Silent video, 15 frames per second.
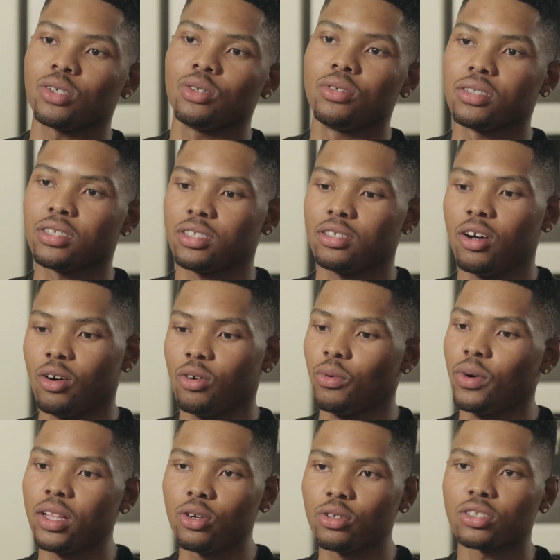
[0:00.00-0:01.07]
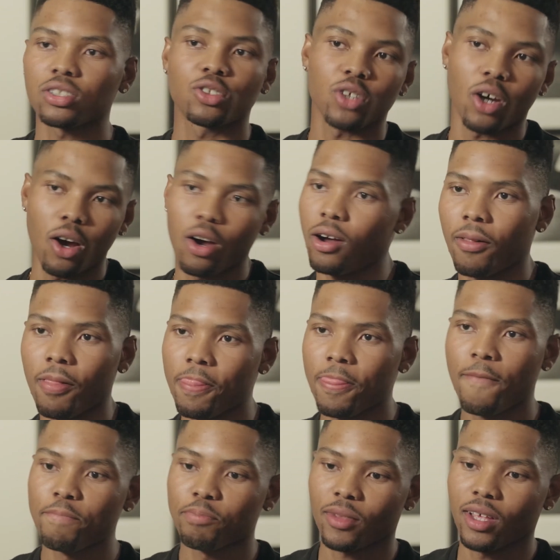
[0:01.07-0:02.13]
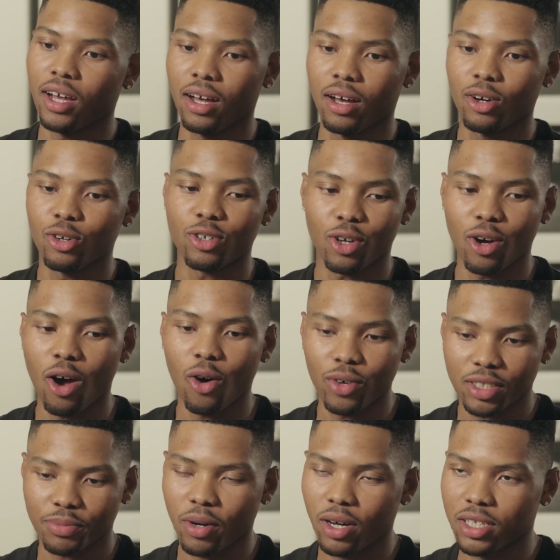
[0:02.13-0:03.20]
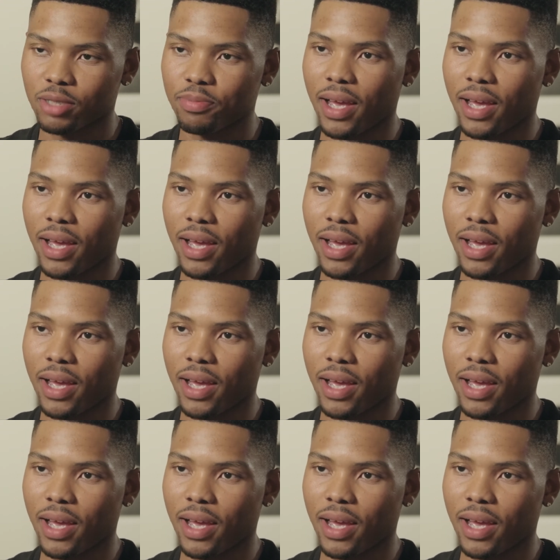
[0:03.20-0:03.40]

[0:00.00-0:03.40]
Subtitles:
to us, you know. Win, lose, or draw, UNO always brought us